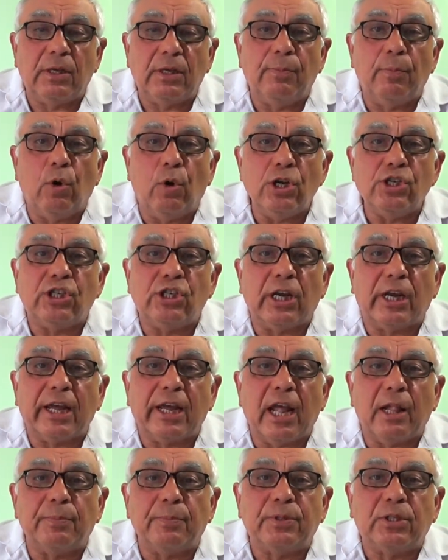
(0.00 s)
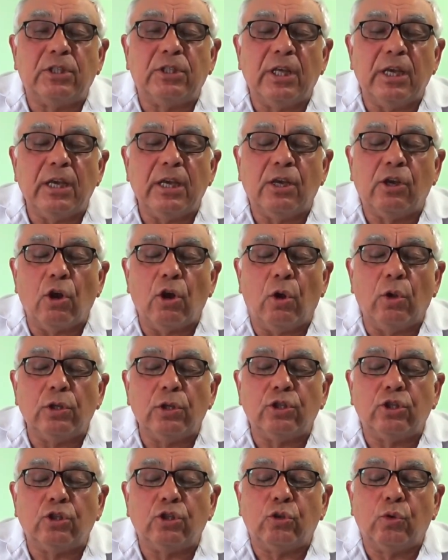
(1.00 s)
Moshe helps the
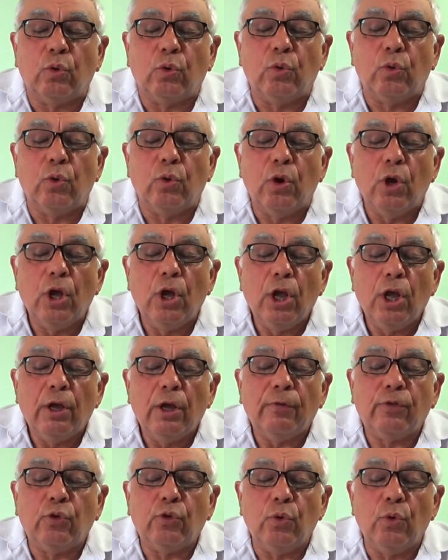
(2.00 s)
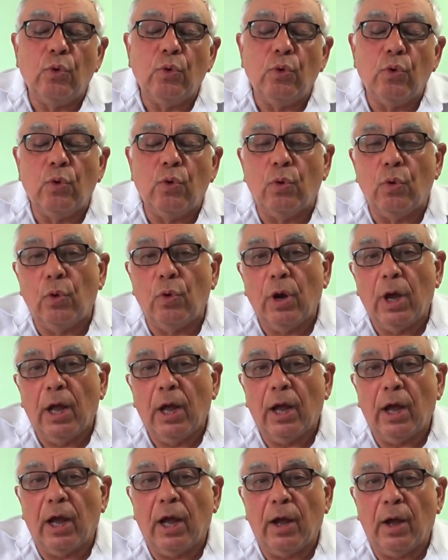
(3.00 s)
girls to, to
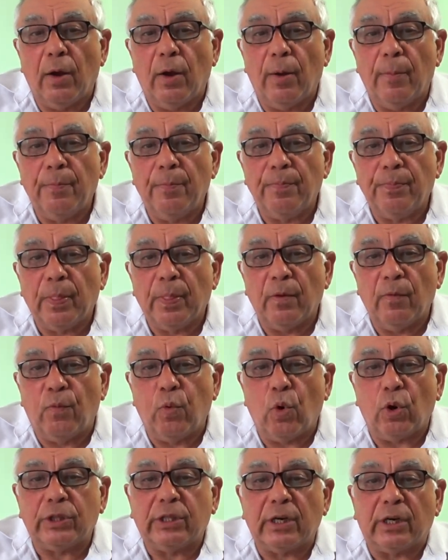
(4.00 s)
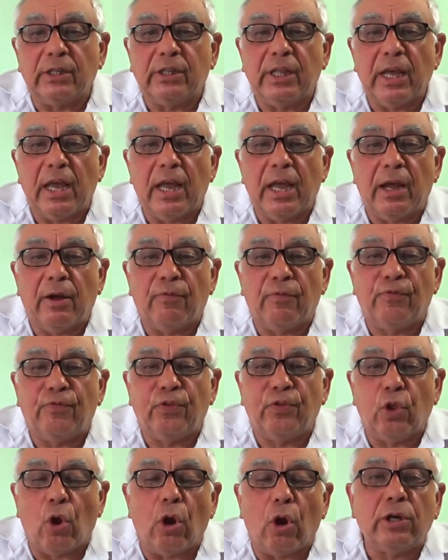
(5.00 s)
um, water their
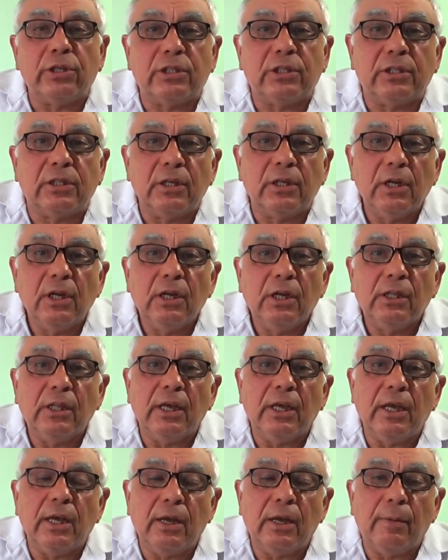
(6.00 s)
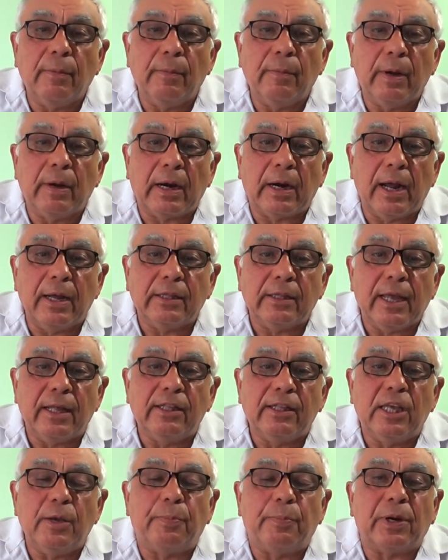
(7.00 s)
flocks, the, right? And
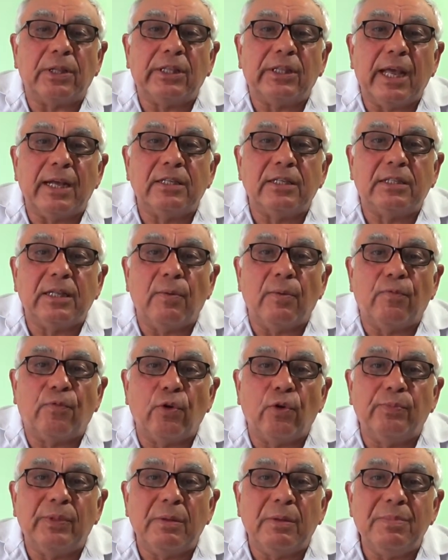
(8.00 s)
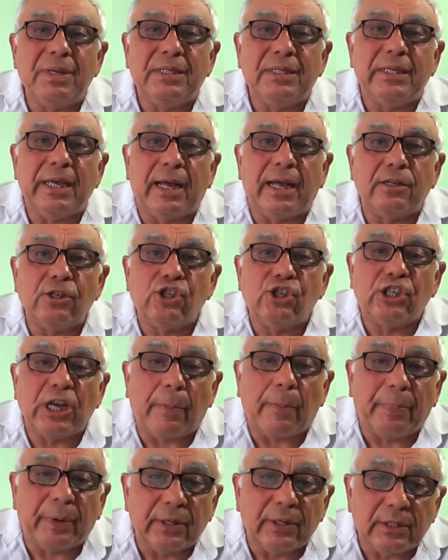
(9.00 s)
he protects them from the Midian
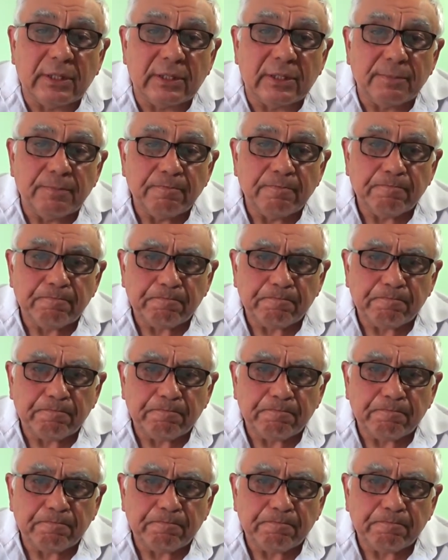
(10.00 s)
shepherds.